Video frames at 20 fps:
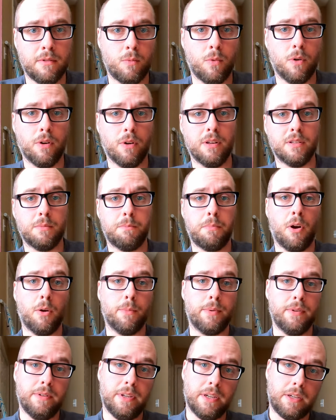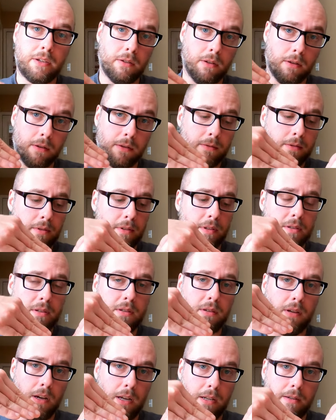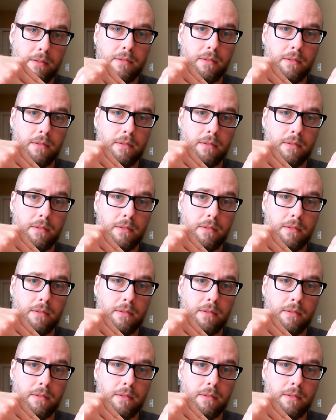where it's perpendicular to the sun,